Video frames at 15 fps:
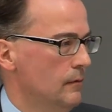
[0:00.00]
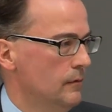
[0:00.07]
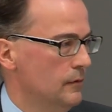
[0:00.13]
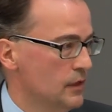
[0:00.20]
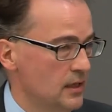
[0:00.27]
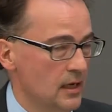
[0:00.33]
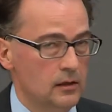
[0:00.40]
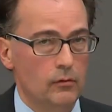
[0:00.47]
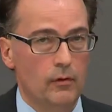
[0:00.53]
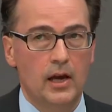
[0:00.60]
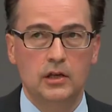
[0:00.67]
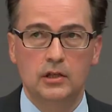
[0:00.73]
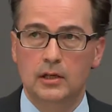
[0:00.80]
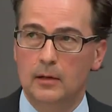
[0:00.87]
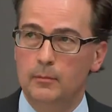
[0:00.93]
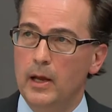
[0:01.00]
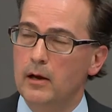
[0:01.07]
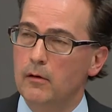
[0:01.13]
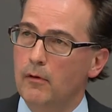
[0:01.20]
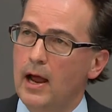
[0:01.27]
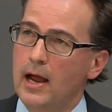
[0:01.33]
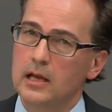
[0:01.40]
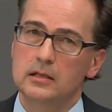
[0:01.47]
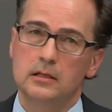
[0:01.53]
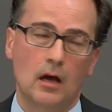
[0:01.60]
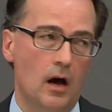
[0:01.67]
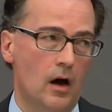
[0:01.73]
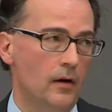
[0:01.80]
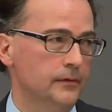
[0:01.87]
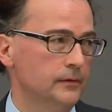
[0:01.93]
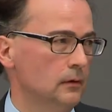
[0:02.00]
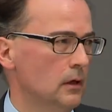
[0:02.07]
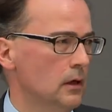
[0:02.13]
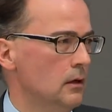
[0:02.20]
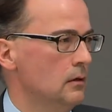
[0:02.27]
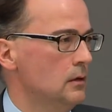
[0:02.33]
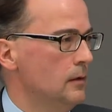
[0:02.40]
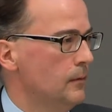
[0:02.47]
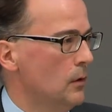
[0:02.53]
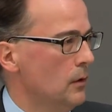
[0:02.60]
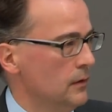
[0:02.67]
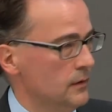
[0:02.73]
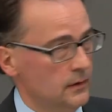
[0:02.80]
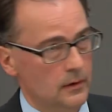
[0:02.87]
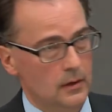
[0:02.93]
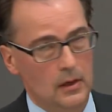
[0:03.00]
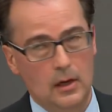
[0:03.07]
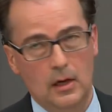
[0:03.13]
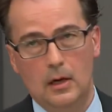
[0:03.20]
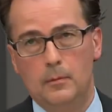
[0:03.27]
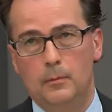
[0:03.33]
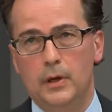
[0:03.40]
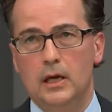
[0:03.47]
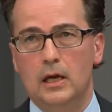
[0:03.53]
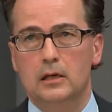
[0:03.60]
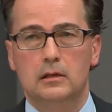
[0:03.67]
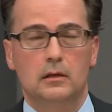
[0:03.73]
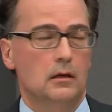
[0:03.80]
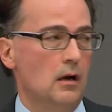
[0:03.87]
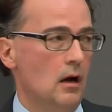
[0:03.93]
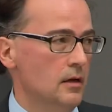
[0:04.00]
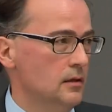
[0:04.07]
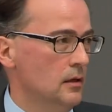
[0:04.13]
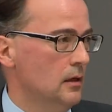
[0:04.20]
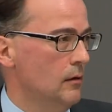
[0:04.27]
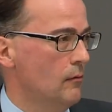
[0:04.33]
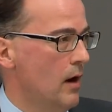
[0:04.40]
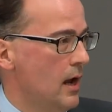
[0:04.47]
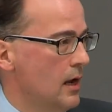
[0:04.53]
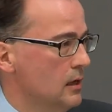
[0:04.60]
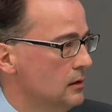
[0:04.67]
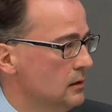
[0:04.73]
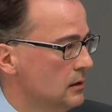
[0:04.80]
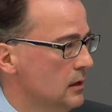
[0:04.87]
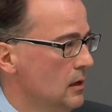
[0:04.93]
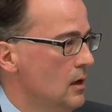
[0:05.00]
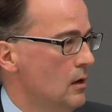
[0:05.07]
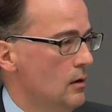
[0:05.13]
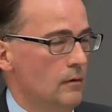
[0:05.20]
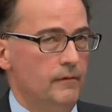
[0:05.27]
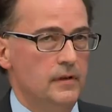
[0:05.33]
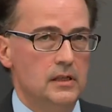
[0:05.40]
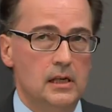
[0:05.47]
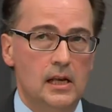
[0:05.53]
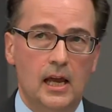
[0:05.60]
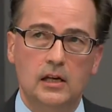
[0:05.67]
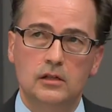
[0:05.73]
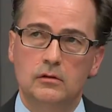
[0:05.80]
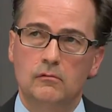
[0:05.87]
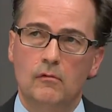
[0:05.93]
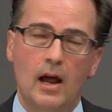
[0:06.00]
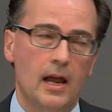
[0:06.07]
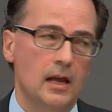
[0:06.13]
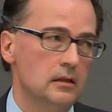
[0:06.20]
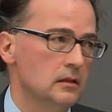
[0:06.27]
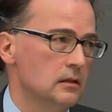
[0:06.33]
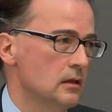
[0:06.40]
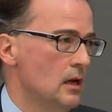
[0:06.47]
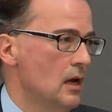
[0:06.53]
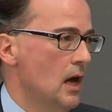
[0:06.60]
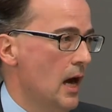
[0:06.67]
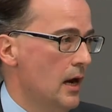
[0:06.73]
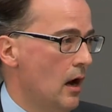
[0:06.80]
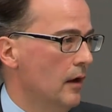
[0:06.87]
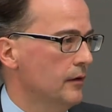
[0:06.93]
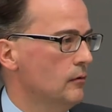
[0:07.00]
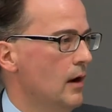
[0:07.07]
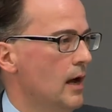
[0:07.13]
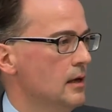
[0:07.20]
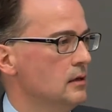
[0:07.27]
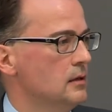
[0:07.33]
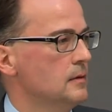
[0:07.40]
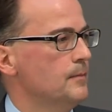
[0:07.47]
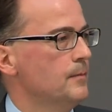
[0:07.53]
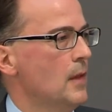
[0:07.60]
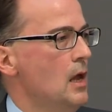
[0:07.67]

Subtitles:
the situation that may arise after a divorce, be it custody rights, visitation rights, and other rights.